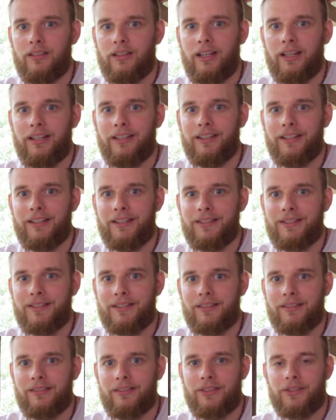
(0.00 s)
Hi
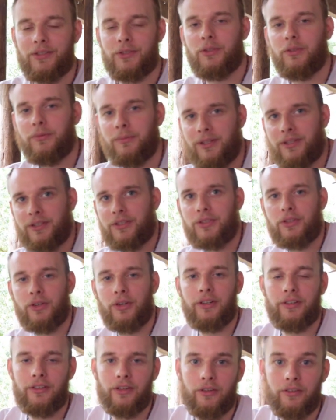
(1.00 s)
guys, this is going to be the
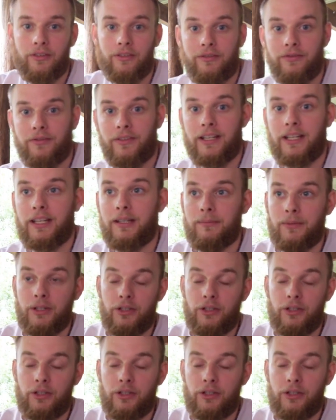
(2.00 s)
start of um,